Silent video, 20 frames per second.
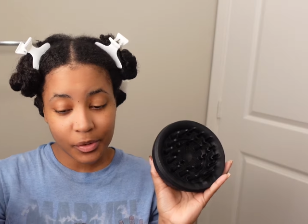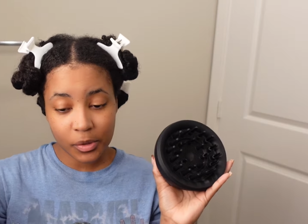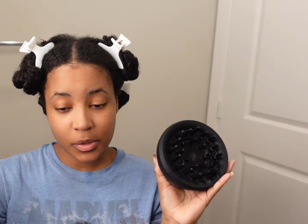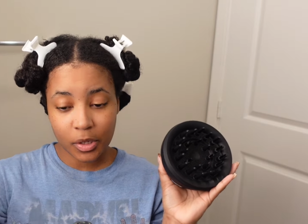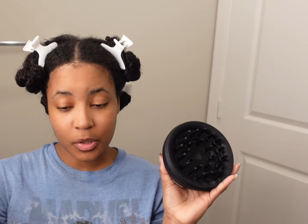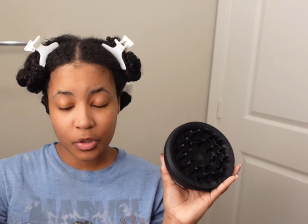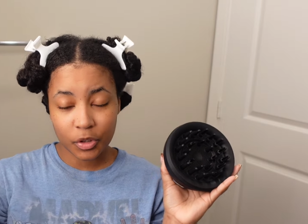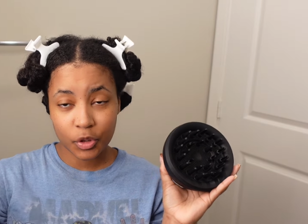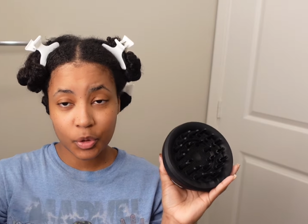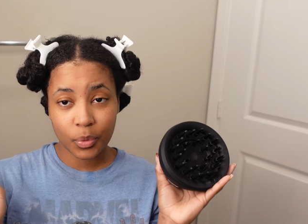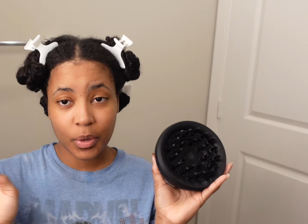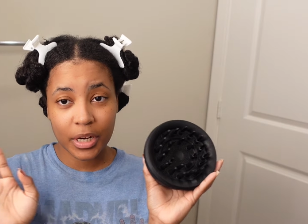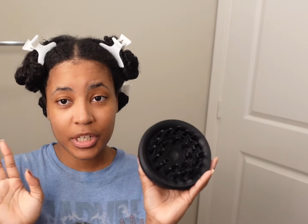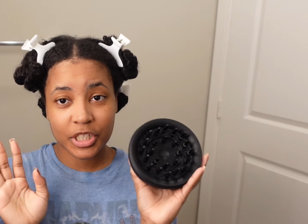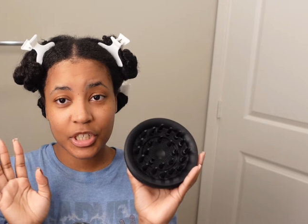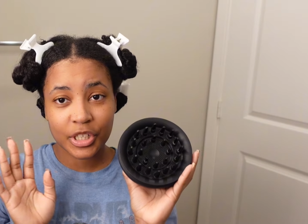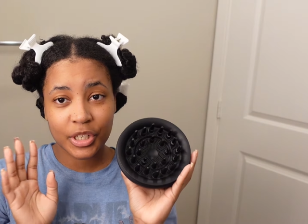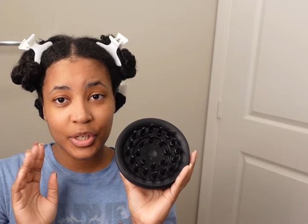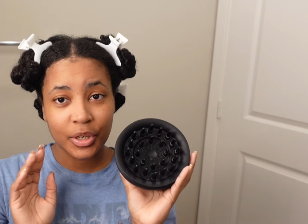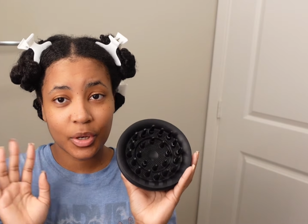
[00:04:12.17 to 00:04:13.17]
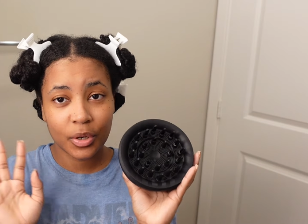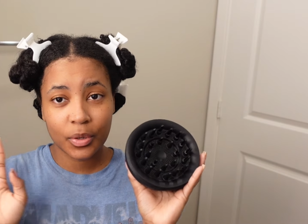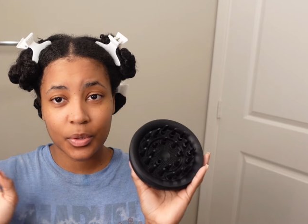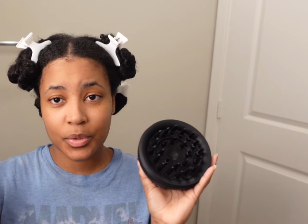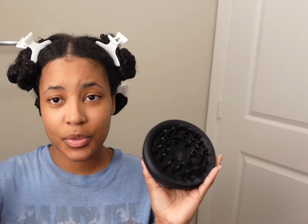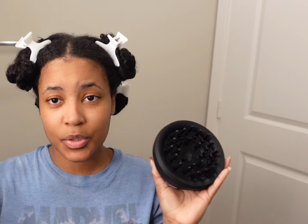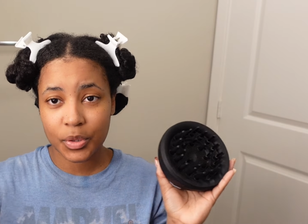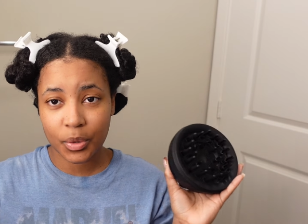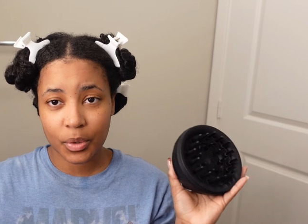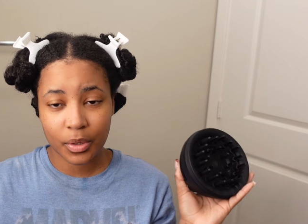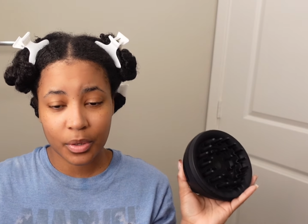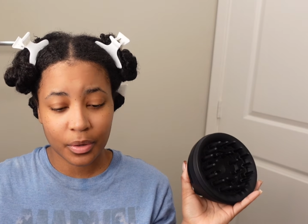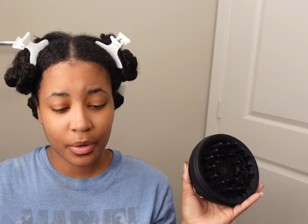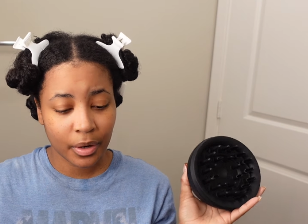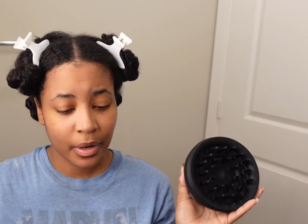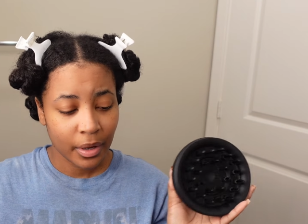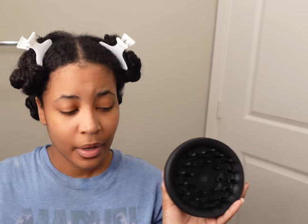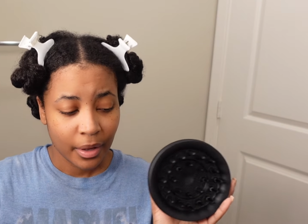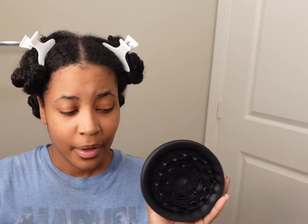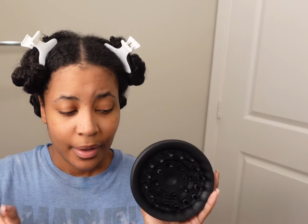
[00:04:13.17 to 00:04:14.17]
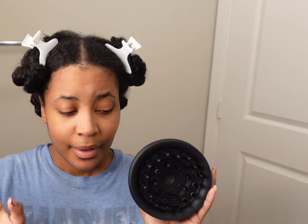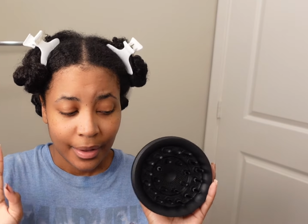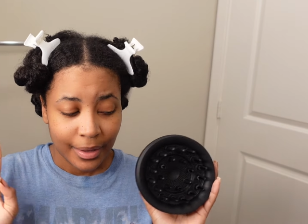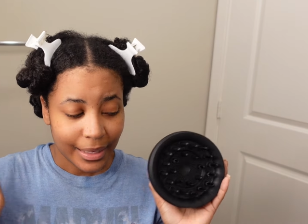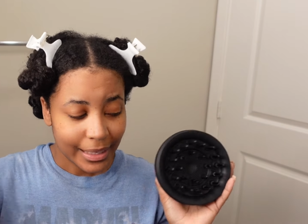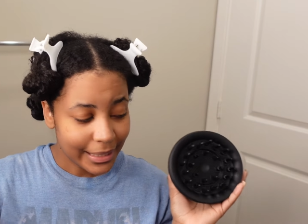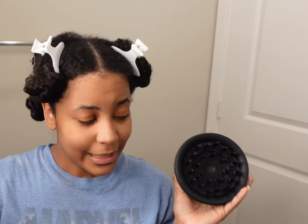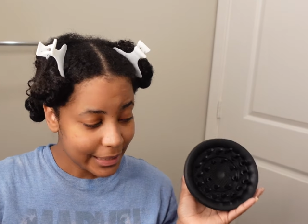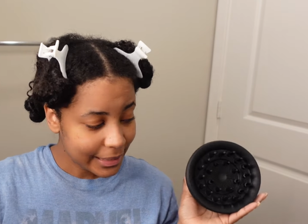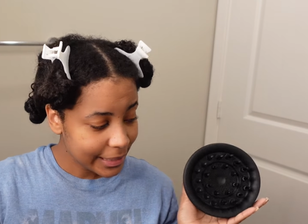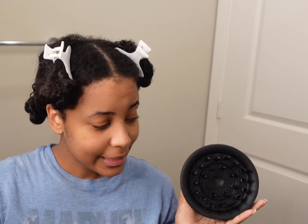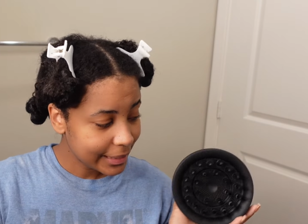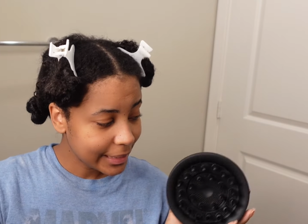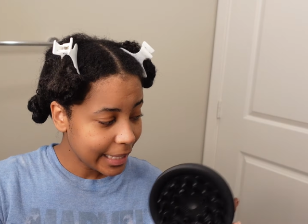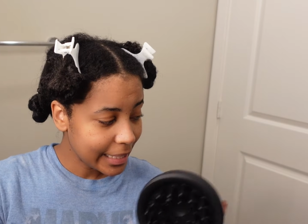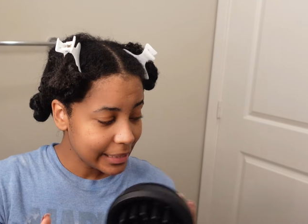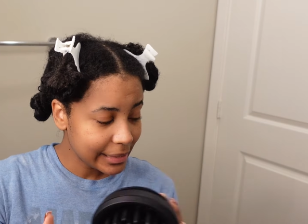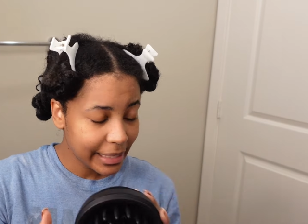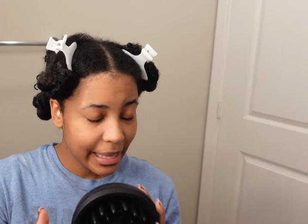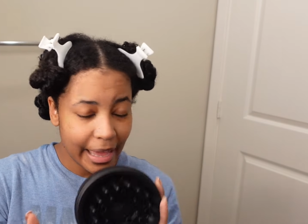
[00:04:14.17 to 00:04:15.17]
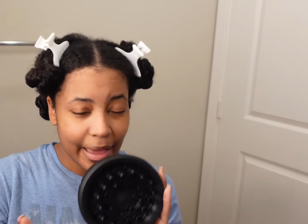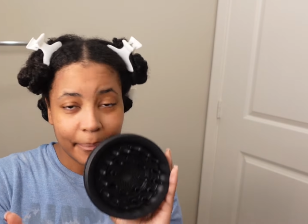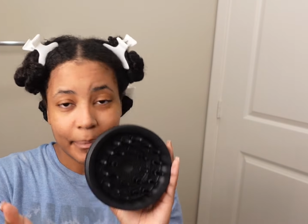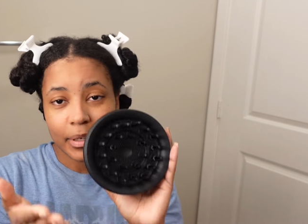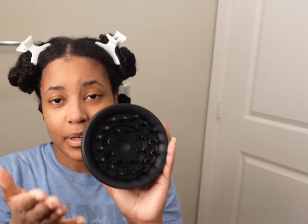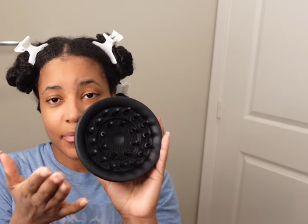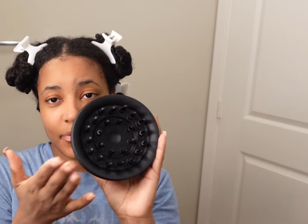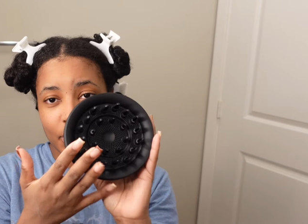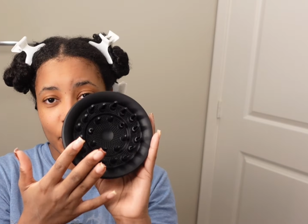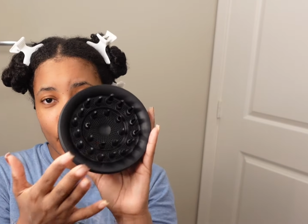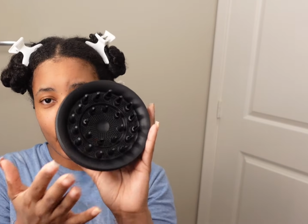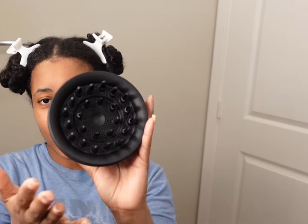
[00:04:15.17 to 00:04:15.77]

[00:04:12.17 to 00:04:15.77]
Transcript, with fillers: no longer do wash and goes or anything like that, but if you